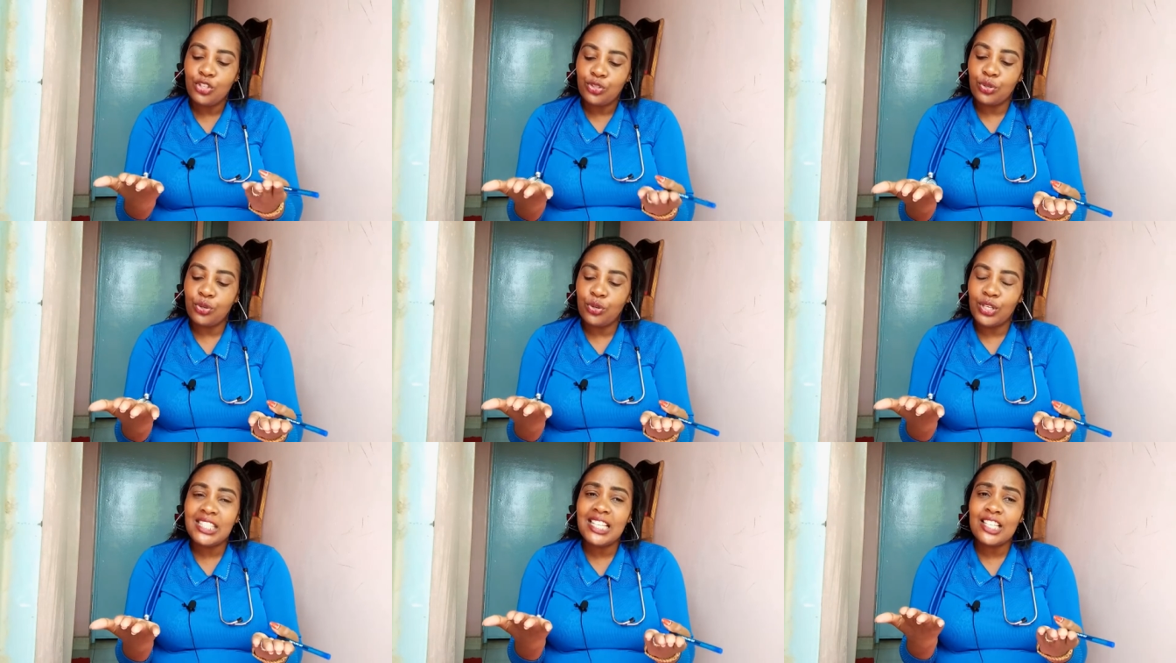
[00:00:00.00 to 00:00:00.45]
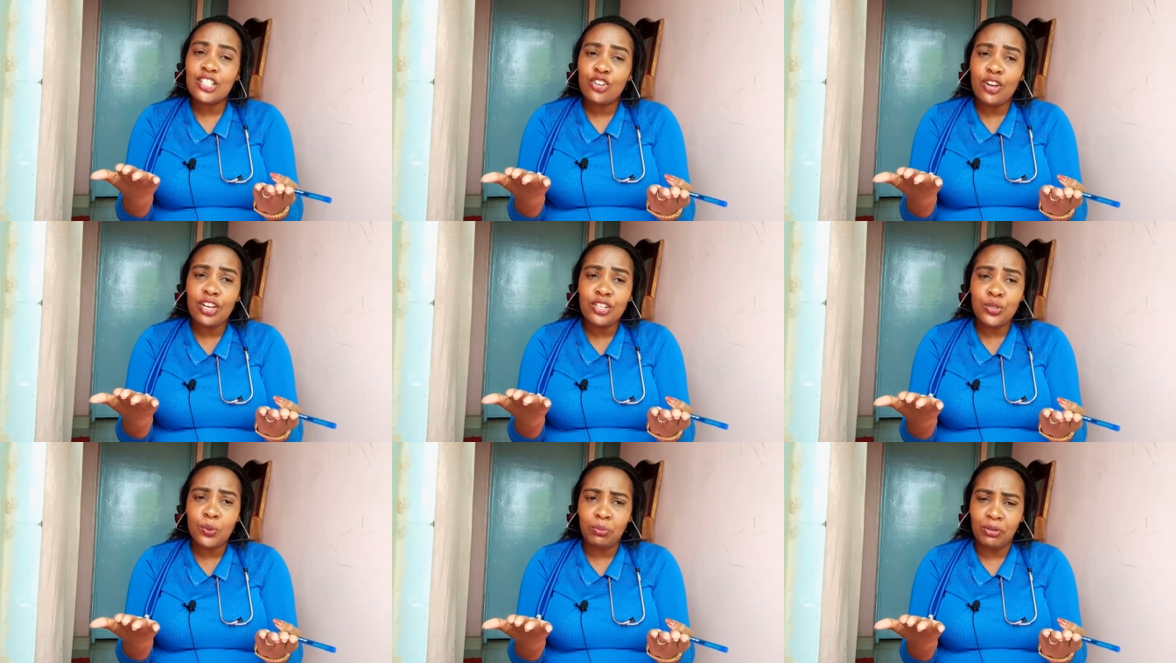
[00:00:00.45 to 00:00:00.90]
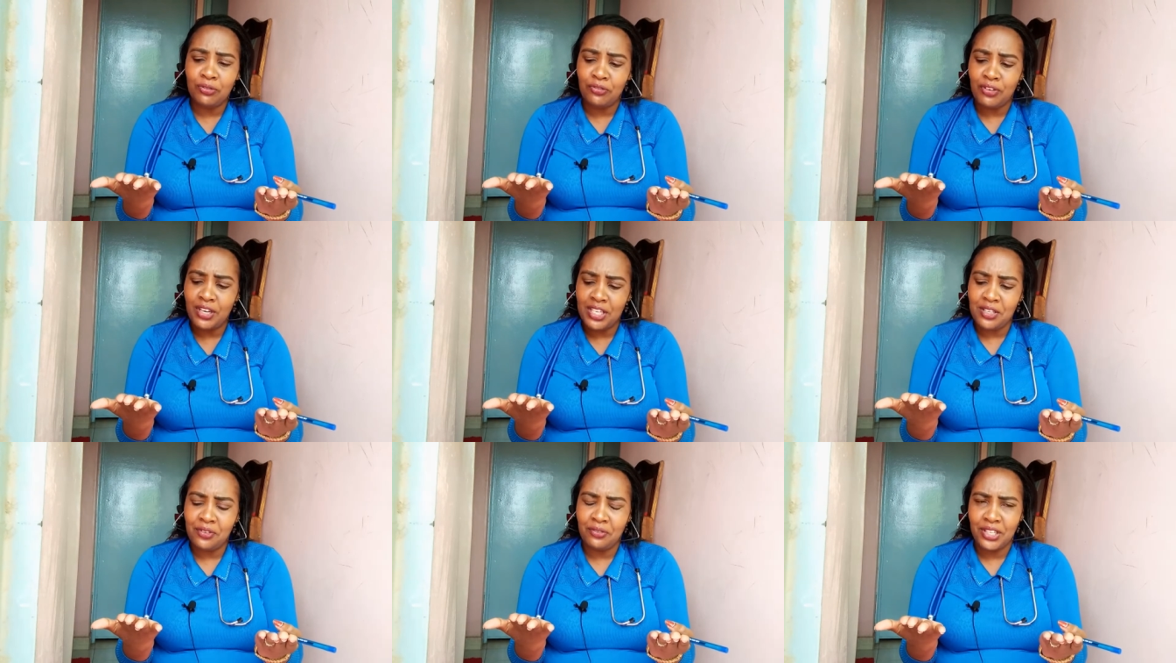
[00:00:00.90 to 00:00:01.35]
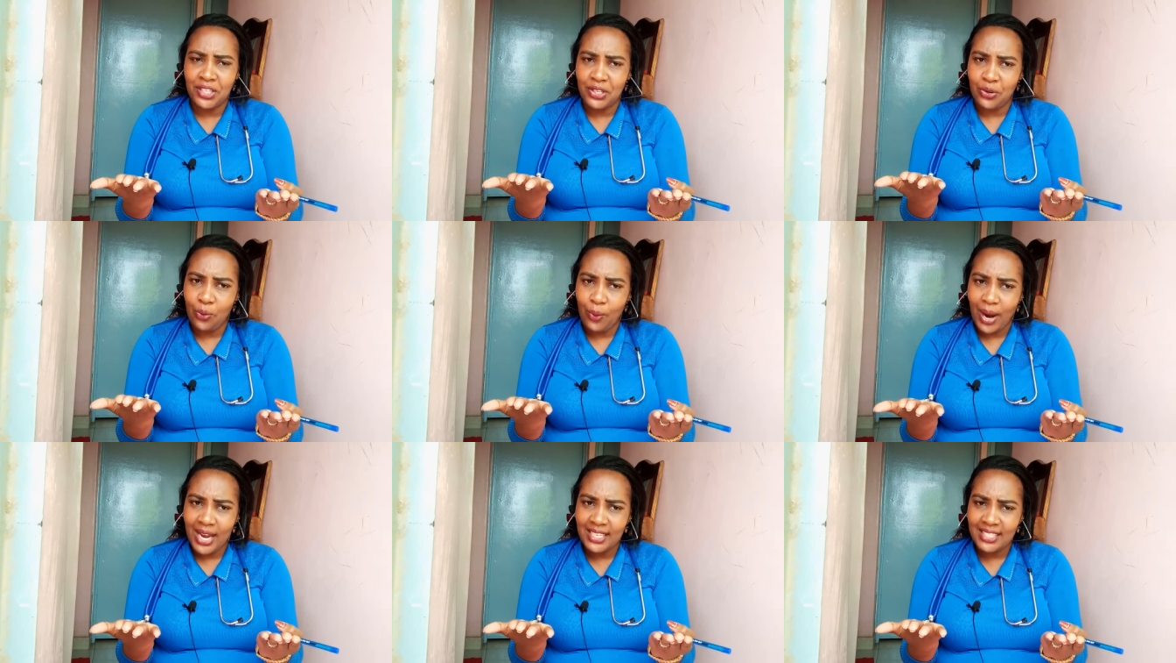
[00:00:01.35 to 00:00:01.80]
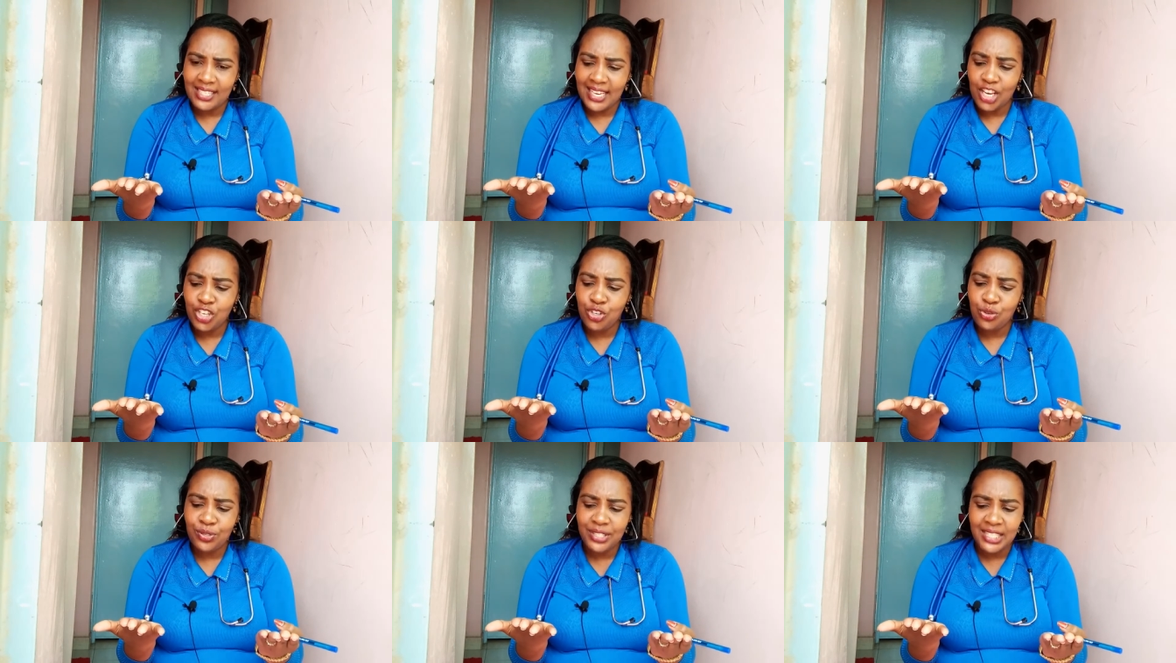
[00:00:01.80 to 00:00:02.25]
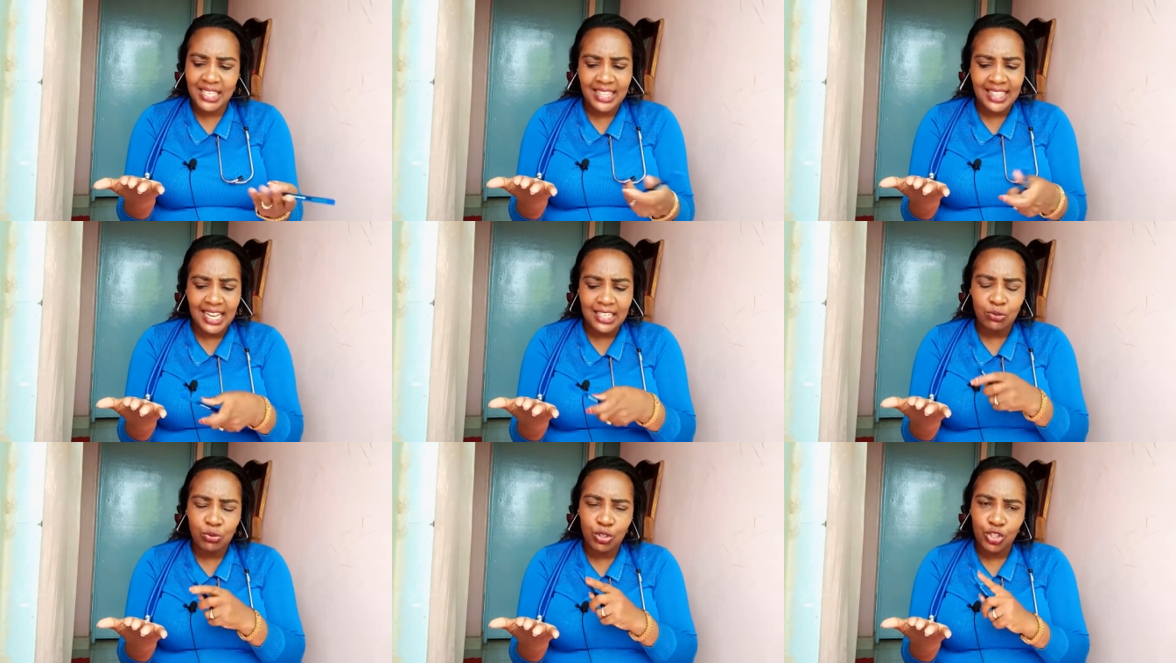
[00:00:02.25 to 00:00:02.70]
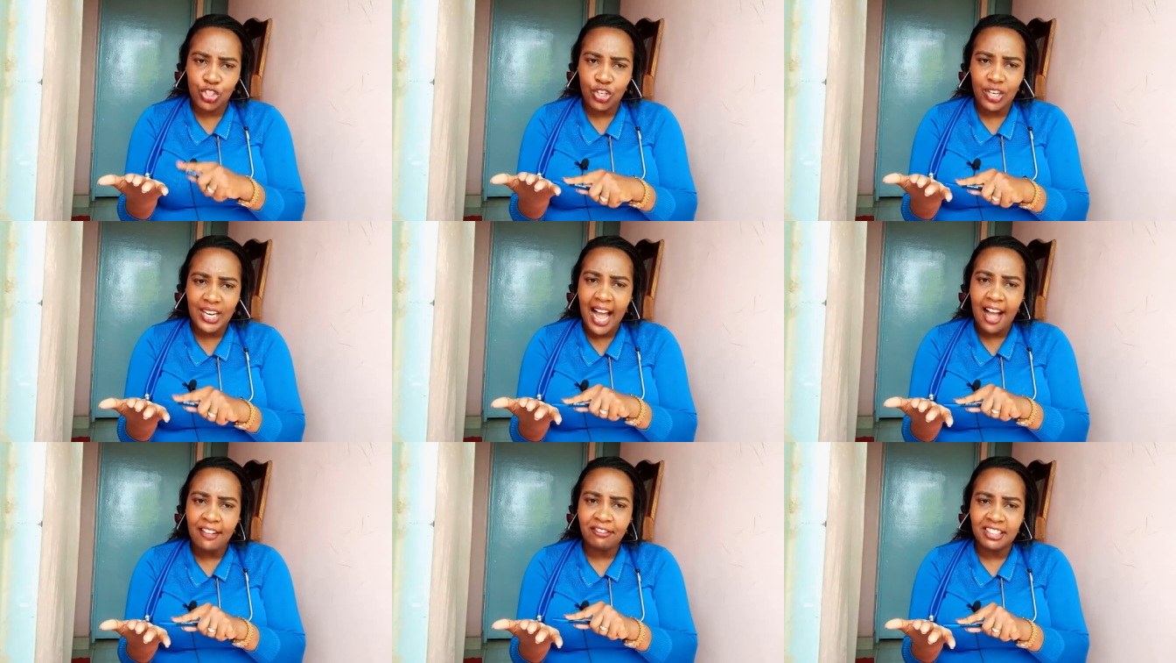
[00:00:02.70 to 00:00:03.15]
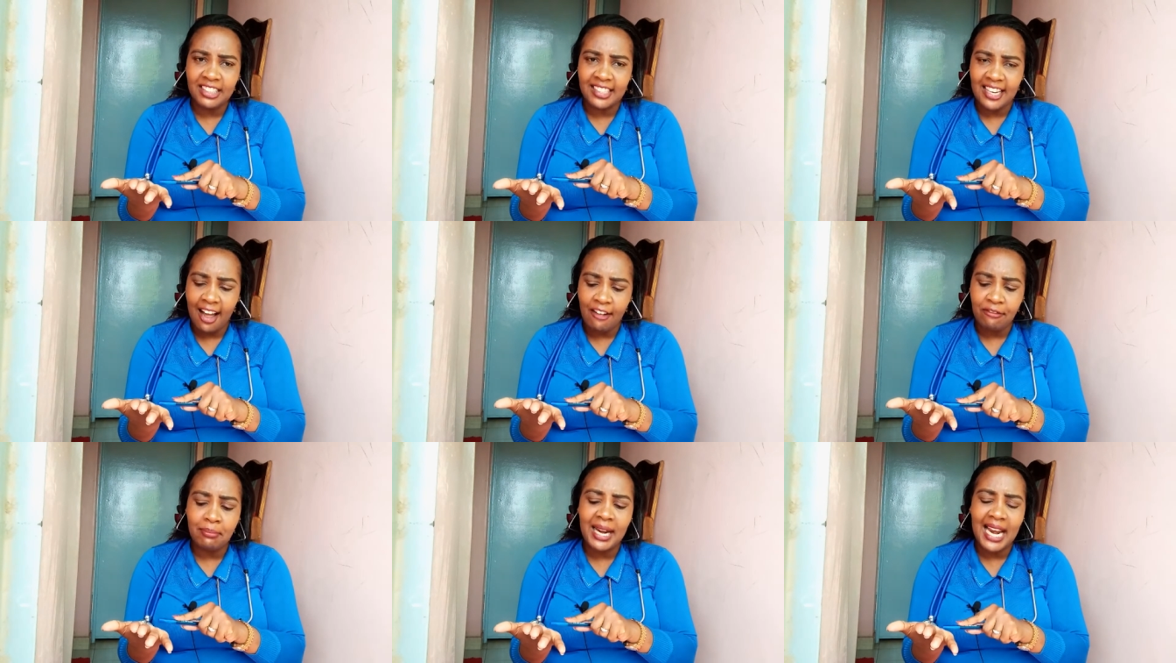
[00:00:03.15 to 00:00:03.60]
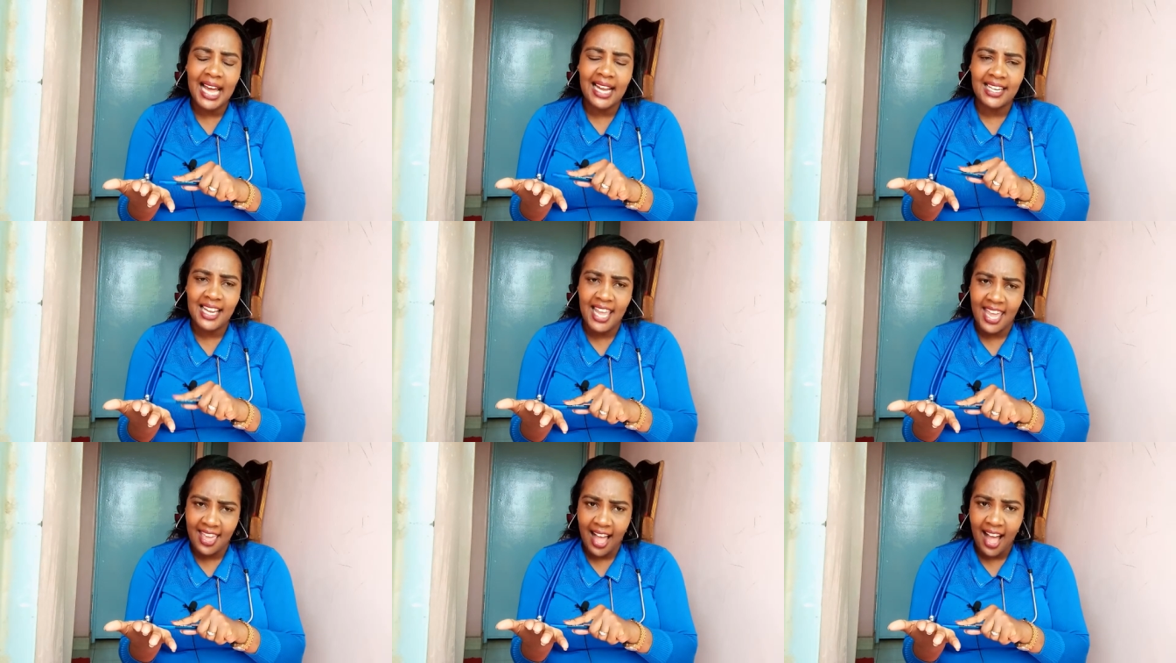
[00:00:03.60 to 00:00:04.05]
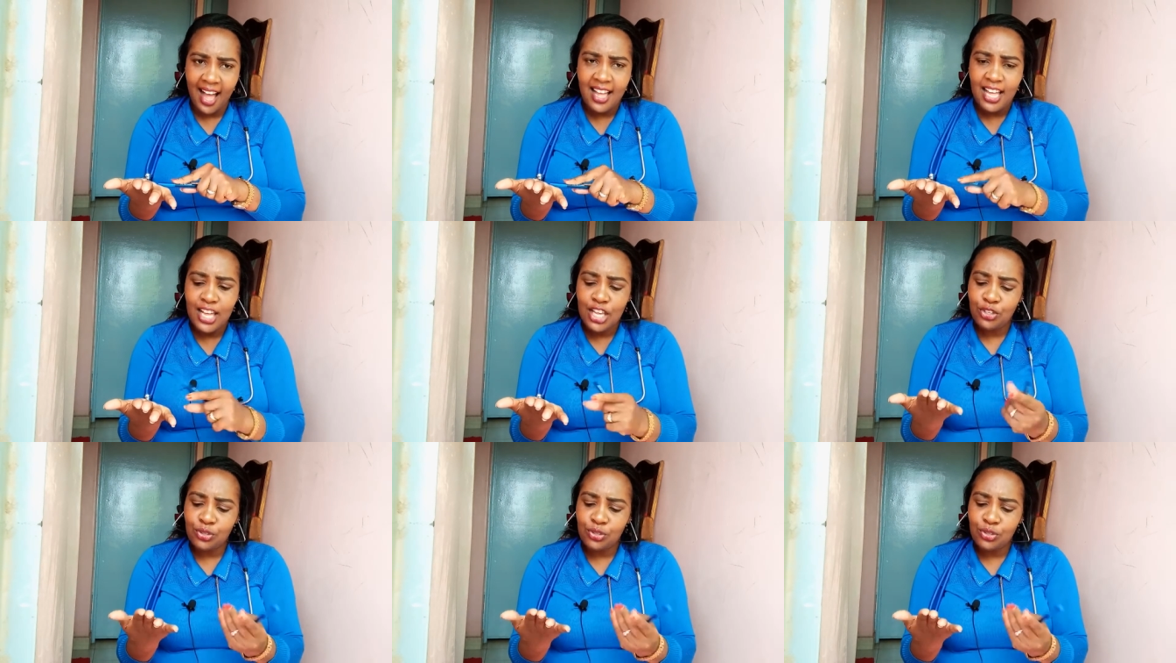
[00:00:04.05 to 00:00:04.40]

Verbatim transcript: So it is going to be very, very white and you see that we don't have enough blood here.